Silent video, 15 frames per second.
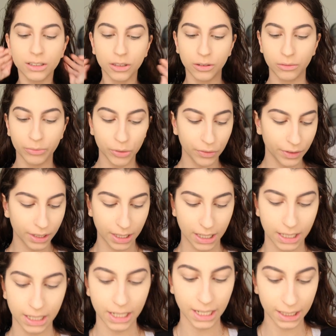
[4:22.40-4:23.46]
So moving
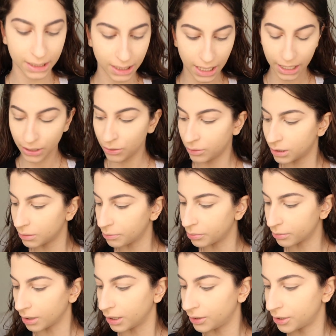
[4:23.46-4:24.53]
on. Next, I use
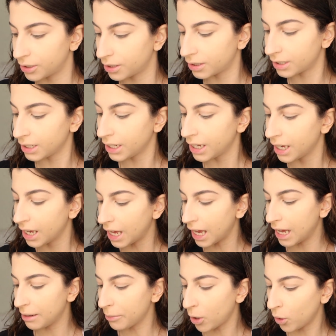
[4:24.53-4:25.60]
bronzers.
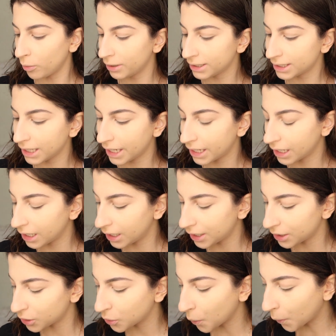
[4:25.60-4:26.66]
I'm always like
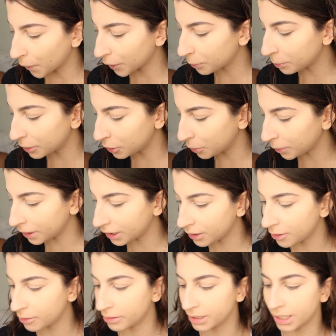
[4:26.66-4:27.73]
torn
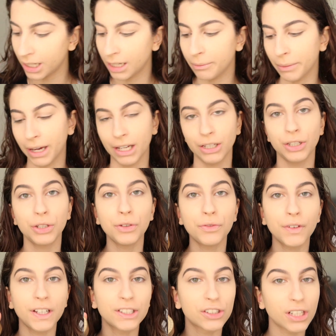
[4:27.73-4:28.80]
between using my Too
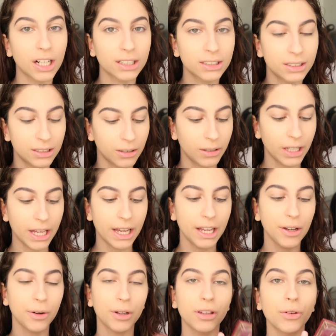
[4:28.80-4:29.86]
Faced Chocolate
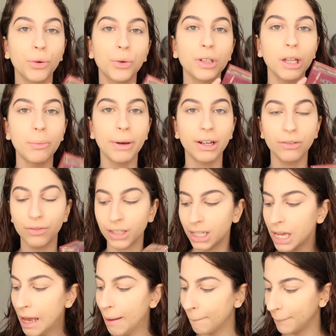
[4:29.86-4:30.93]
Soleil or the Hoola
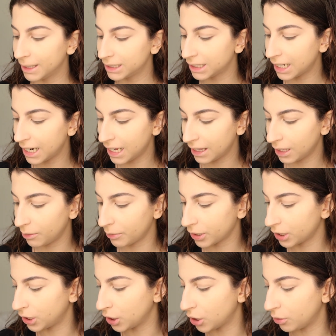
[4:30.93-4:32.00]
Benefit, but today I think
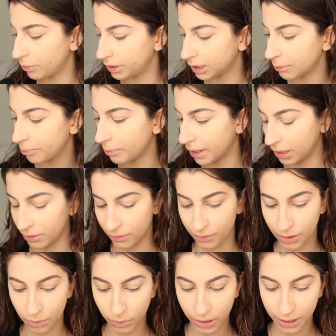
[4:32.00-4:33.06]
we're going to go with the
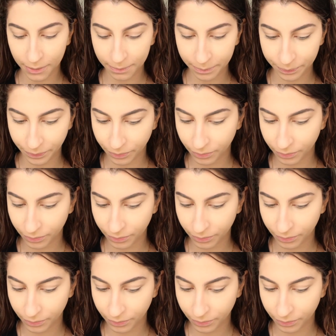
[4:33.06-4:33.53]
Benefit one.